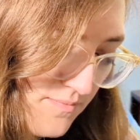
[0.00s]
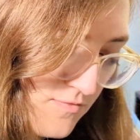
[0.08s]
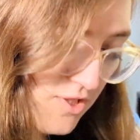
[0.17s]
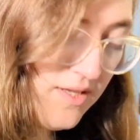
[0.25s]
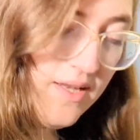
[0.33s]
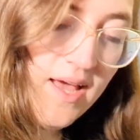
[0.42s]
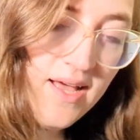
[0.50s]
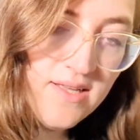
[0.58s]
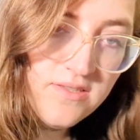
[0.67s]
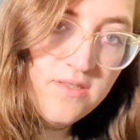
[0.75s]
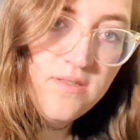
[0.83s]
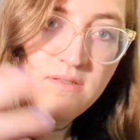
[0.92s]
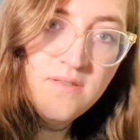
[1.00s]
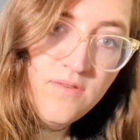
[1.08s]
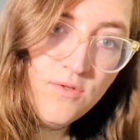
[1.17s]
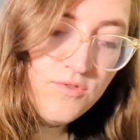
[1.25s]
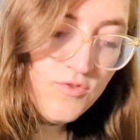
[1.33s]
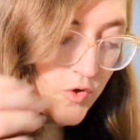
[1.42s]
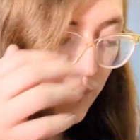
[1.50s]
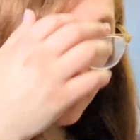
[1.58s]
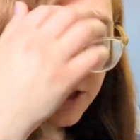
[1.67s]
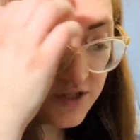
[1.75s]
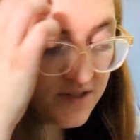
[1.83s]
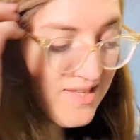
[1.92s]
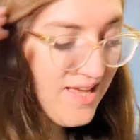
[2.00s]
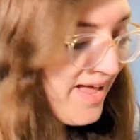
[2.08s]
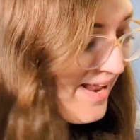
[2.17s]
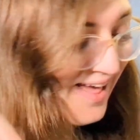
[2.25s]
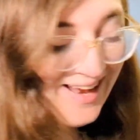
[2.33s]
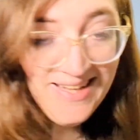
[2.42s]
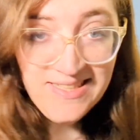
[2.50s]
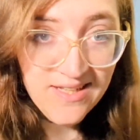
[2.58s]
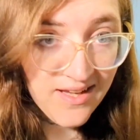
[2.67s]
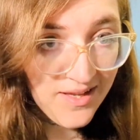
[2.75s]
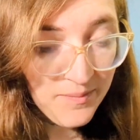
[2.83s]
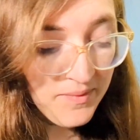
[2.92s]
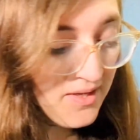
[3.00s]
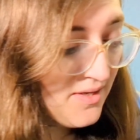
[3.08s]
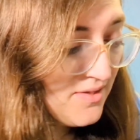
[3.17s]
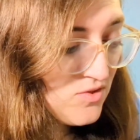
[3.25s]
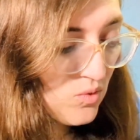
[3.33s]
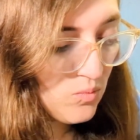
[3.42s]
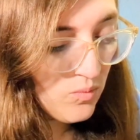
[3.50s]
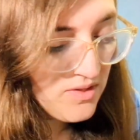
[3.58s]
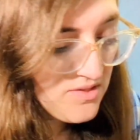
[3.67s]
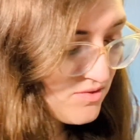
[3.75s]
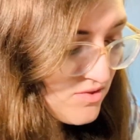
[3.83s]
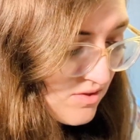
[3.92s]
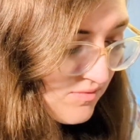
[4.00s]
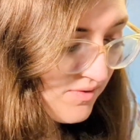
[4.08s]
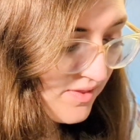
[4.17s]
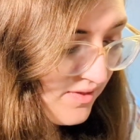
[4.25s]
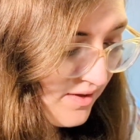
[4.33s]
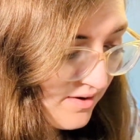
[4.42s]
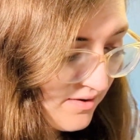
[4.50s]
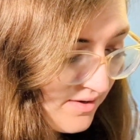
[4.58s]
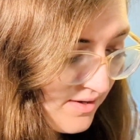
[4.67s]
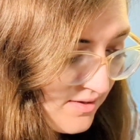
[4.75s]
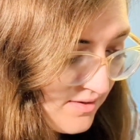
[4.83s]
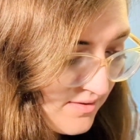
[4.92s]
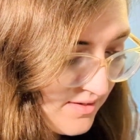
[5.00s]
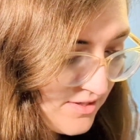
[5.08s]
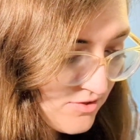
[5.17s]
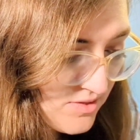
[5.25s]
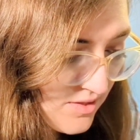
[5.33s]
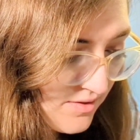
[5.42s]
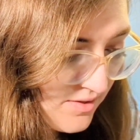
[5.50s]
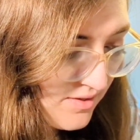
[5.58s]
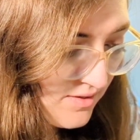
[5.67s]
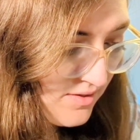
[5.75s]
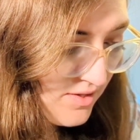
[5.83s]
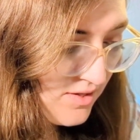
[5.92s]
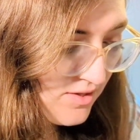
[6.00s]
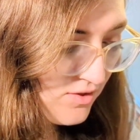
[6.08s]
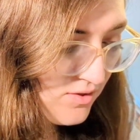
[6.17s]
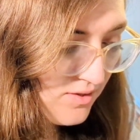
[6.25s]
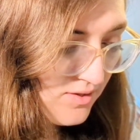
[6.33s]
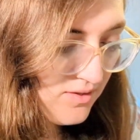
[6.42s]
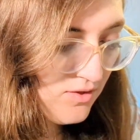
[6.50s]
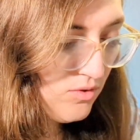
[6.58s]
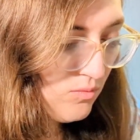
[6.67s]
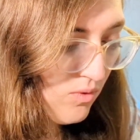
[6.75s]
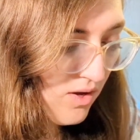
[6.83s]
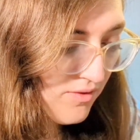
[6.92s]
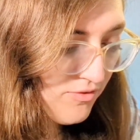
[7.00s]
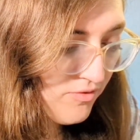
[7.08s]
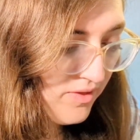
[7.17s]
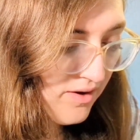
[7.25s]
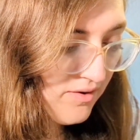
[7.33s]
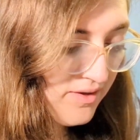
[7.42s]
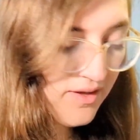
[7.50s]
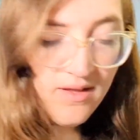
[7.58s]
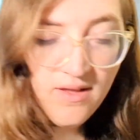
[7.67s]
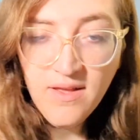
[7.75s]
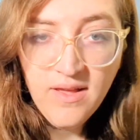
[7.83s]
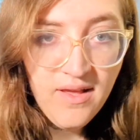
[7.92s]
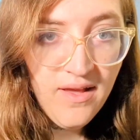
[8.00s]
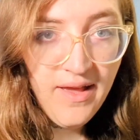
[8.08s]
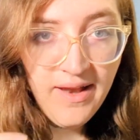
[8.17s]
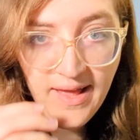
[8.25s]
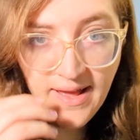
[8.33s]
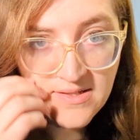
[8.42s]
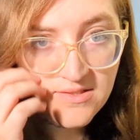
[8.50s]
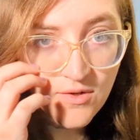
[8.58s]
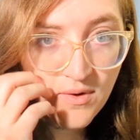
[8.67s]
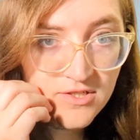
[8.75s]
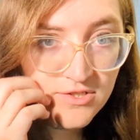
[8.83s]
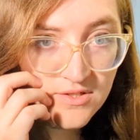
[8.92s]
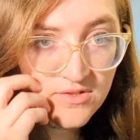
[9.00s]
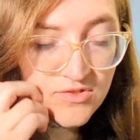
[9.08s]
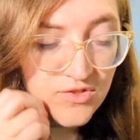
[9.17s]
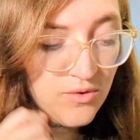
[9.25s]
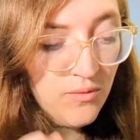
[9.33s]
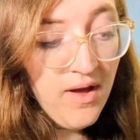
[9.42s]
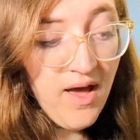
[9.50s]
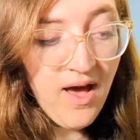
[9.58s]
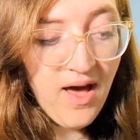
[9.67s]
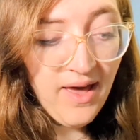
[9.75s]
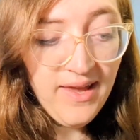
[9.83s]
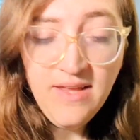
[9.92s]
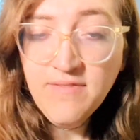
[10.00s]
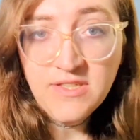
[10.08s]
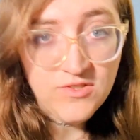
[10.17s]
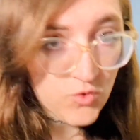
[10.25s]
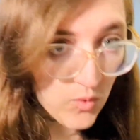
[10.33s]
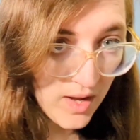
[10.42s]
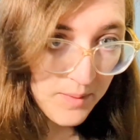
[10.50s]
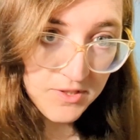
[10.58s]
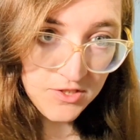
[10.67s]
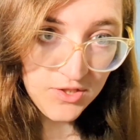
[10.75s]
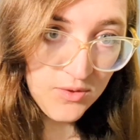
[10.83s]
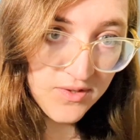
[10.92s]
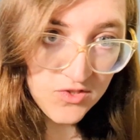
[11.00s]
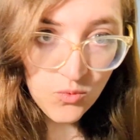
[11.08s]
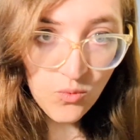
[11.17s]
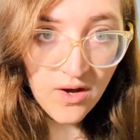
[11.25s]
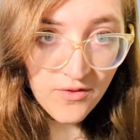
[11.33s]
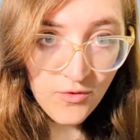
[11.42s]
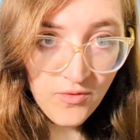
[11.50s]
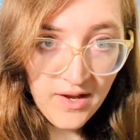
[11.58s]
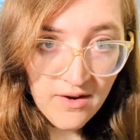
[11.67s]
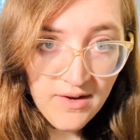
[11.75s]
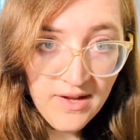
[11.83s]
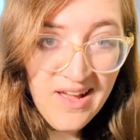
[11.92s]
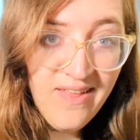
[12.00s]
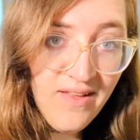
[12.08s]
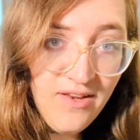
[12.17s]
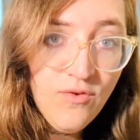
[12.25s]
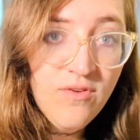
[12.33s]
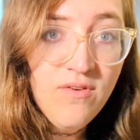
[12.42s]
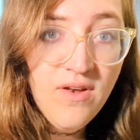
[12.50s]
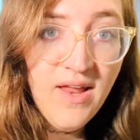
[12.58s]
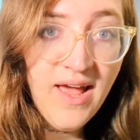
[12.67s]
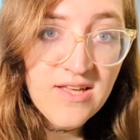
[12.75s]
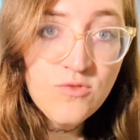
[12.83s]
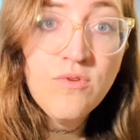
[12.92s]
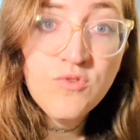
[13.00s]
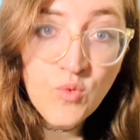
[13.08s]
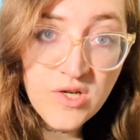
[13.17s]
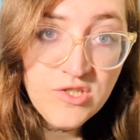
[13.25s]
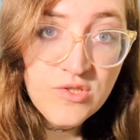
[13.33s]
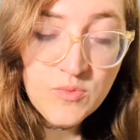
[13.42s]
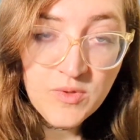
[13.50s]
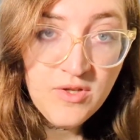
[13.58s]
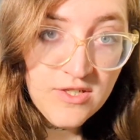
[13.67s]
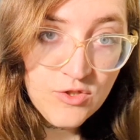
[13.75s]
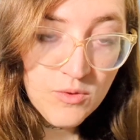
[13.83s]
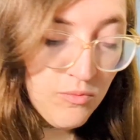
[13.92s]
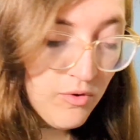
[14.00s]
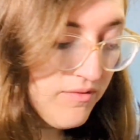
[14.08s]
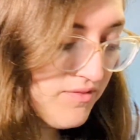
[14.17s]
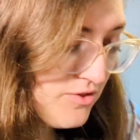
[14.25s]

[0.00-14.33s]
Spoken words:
So you get to ask those 3 questions at any time. So once you survey the area, the dangerous area, you can walk through the area and ask the questions. So I can even describe it to you as you walk through the area, and then you can ask one of those questions when you get to a point of